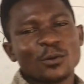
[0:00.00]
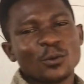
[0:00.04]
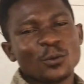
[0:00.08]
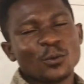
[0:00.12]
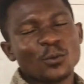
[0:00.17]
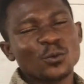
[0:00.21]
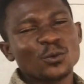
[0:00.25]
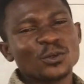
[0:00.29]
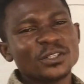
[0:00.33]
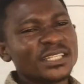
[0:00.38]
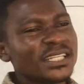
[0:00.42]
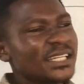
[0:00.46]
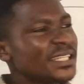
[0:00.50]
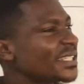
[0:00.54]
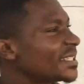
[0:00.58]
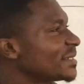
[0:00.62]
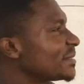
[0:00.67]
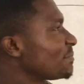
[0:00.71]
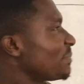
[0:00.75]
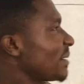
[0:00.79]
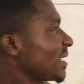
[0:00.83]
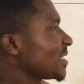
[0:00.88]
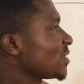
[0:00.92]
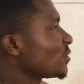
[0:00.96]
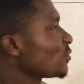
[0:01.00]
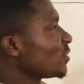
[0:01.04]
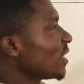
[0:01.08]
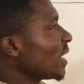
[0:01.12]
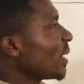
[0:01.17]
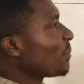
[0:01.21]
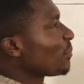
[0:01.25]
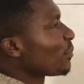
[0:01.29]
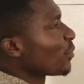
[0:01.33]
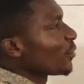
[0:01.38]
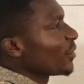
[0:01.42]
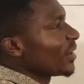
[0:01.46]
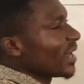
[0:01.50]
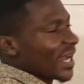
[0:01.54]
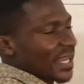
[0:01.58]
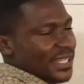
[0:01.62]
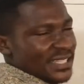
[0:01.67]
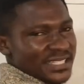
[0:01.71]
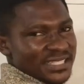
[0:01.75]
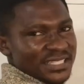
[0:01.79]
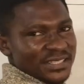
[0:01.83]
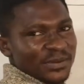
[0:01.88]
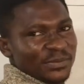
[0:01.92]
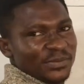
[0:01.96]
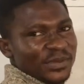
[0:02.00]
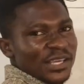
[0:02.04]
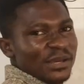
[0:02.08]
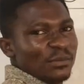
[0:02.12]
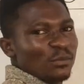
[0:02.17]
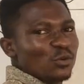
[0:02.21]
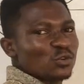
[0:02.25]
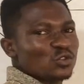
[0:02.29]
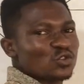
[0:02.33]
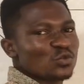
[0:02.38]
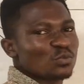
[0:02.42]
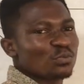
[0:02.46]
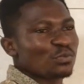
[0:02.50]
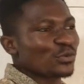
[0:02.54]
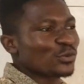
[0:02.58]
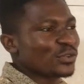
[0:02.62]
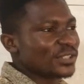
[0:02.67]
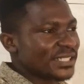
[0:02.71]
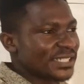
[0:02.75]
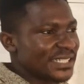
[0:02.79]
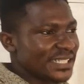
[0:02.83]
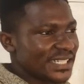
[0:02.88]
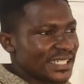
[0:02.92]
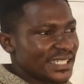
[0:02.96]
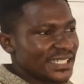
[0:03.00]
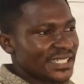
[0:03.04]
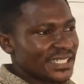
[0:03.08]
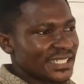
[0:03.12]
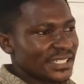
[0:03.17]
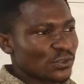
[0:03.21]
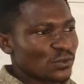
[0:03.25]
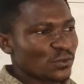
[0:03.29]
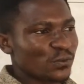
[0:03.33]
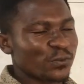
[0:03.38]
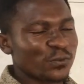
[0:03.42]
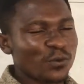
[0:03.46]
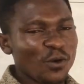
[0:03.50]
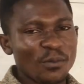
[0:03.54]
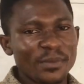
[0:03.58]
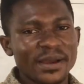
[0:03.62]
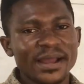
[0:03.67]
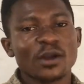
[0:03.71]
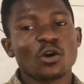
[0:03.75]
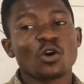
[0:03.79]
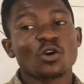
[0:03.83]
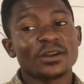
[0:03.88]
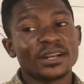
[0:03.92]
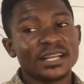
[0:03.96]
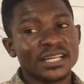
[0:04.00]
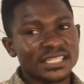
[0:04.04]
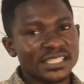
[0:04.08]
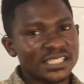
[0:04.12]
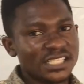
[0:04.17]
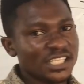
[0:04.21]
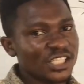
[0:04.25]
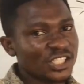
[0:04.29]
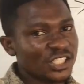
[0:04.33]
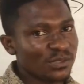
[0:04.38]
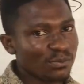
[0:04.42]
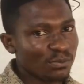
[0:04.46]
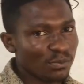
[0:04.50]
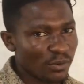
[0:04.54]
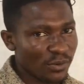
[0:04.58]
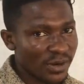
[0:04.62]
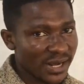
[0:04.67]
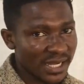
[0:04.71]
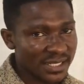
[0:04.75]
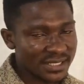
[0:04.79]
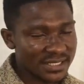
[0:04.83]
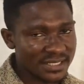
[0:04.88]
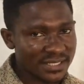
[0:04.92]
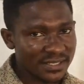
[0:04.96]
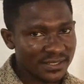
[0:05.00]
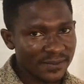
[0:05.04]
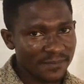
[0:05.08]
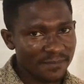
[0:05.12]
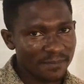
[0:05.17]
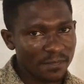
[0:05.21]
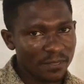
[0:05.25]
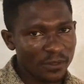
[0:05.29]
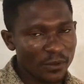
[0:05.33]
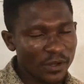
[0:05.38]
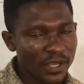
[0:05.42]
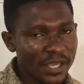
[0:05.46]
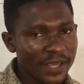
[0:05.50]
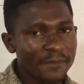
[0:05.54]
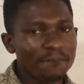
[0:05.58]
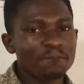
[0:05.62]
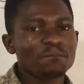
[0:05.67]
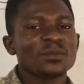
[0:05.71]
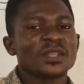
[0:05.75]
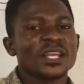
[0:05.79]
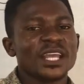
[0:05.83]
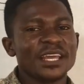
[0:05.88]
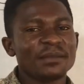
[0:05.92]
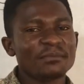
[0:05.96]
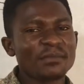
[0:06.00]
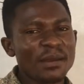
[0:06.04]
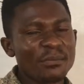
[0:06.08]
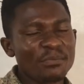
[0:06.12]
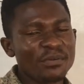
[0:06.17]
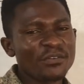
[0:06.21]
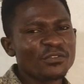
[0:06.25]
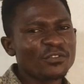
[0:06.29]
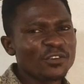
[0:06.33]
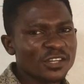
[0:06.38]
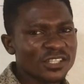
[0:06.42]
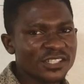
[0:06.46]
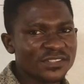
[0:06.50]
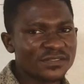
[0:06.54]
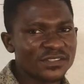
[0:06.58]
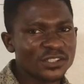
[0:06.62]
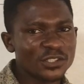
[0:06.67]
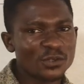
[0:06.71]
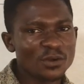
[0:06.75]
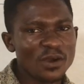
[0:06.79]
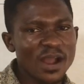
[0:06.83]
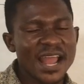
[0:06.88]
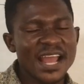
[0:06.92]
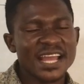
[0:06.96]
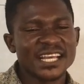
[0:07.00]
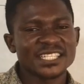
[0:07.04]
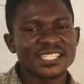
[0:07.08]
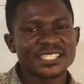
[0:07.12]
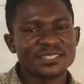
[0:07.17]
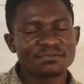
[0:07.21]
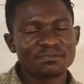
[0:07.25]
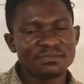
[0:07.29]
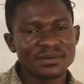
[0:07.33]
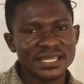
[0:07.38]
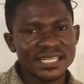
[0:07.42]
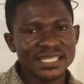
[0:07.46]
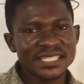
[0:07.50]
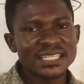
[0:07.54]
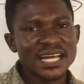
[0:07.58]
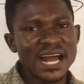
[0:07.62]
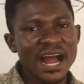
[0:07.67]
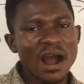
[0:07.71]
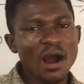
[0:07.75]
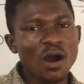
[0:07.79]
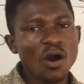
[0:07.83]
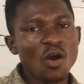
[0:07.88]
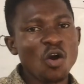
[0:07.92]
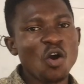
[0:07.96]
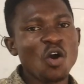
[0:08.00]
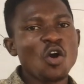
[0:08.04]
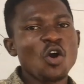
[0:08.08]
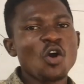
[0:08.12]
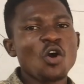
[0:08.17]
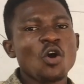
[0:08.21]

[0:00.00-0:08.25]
would this particular product be able to proceed to form a condensation product? Okay, in my previous video I explained how